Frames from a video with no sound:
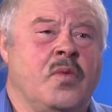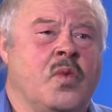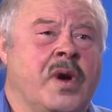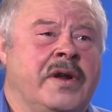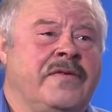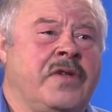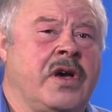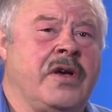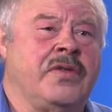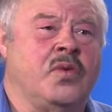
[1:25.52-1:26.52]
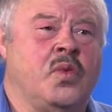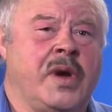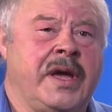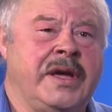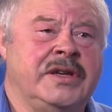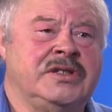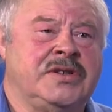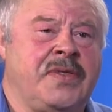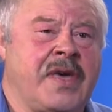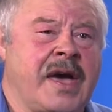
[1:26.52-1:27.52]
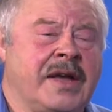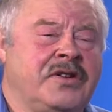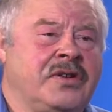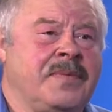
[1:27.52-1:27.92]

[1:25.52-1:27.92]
One of the ways that